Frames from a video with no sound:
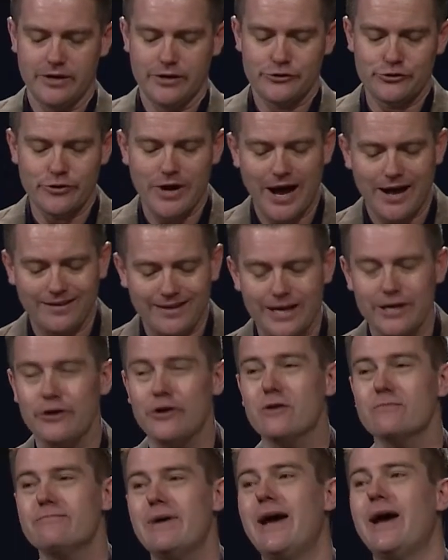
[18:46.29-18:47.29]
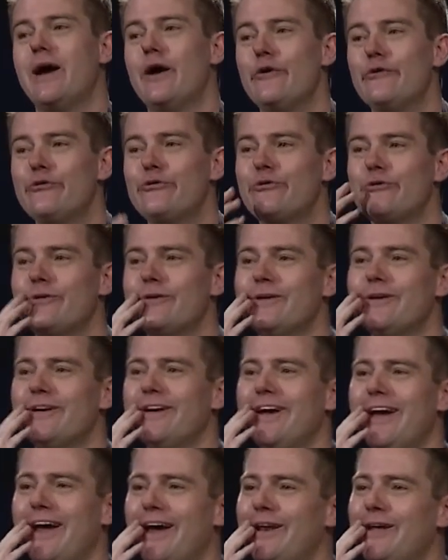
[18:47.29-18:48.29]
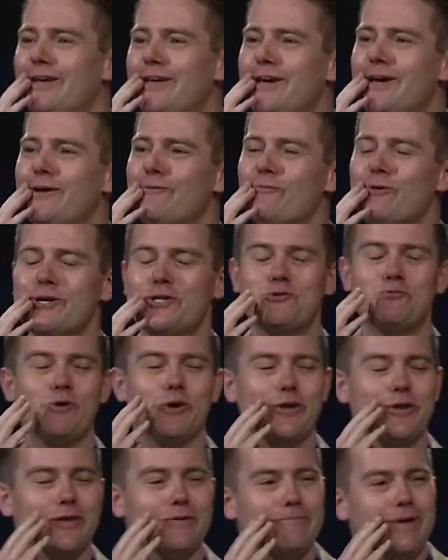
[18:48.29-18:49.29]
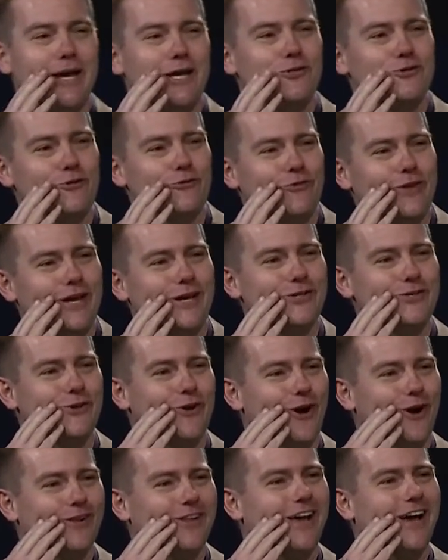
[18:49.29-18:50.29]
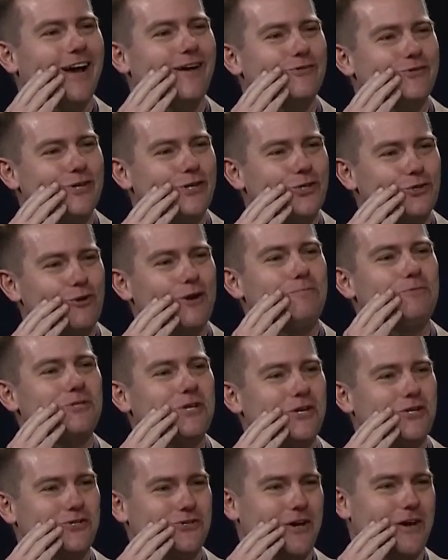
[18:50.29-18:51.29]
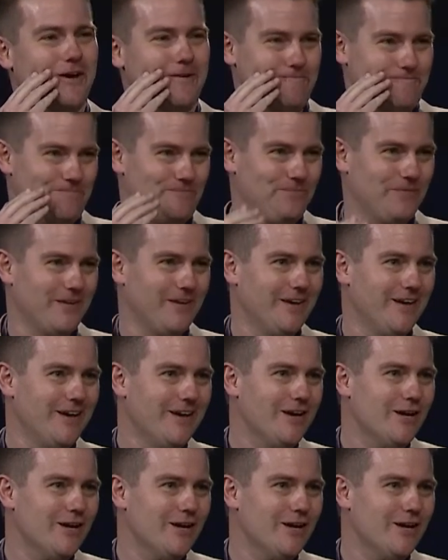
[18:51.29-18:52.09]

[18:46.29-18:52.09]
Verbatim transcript: Do not let your mouth and again, what's one of the major things in our lives that trips us up?